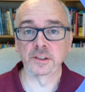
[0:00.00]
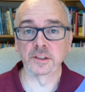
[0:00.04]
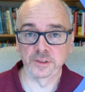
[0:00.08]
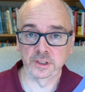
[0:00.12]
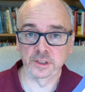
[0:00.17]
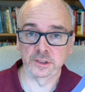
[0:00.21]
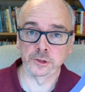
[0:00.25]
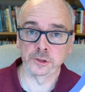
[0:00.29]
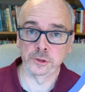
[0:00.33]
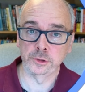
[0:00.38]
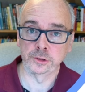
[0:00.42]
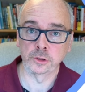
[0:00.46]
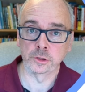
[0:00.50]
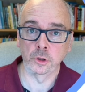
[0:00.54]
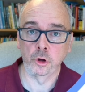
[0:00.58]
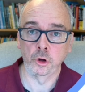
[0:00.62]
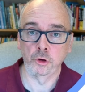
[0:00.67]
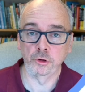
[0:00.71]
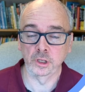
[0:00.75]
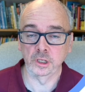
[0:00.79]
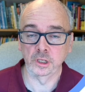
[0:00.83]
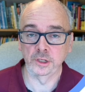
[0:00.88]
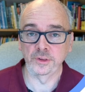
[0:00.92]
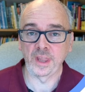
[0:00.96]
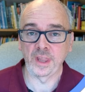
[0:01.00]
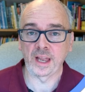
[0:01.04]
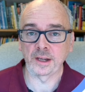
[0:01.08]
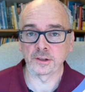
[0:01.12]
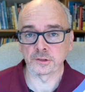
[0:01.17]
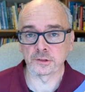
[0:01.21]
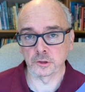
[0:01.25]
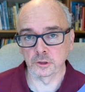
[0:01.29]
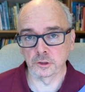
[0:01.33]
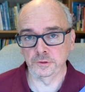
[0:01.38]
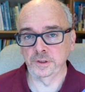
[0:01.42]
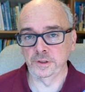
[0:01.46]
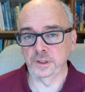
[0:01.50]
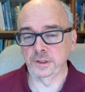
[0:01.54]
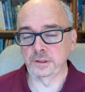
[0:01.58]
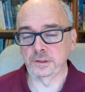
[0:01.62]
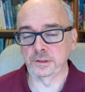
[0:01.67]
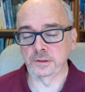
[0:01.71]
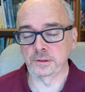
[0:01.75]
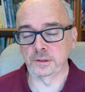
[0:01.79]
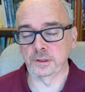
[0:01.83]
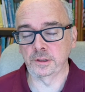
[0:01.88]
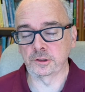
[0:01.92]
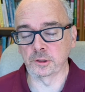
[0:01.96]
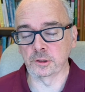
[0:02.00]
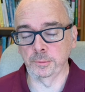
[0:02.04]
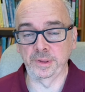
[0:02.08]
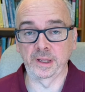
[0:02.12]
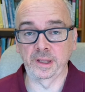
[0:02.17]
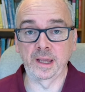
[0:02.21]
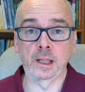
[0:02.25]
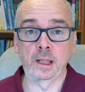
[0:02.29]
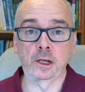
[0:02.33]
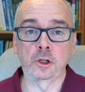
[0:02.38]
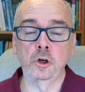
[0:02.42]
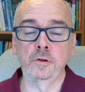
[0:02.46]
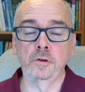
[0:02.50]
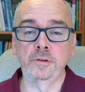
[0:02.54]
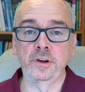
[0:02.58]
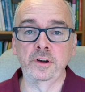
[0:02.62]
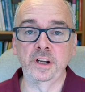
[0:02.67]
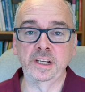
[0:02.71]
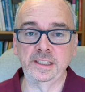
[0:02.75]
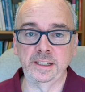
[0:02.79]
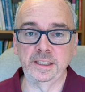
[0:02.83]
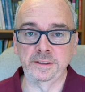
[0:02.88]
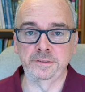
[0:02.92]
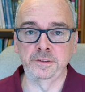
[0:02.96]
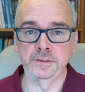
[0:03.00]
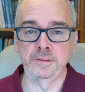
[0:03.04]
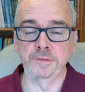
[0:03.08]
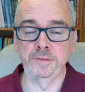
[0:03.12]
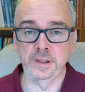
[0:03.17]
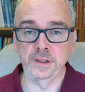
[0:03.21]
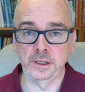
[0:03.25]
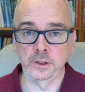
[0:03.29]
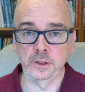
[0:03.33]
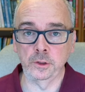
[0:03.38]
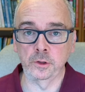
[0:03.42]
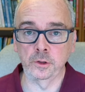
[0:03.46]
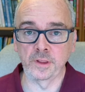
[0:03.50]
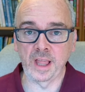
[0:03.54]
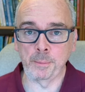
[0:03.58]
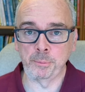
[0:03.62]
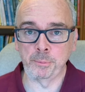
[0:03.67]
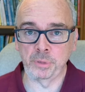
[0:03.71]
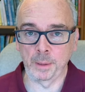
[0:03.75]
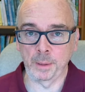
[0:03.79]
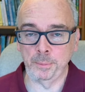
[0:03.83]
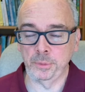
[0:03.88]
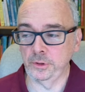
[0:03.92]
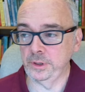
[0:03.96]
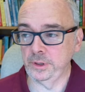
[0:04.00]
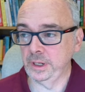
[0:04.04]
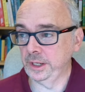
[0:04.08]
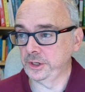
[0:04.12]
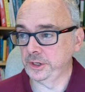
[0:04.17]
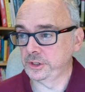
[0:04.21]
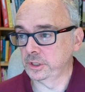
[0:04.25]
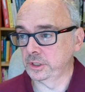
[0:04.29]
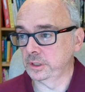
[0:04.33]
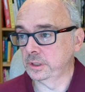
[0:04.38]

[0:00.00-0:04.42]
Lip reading: tutorial, and that stuff is something I'll cover in a different video, that preparation.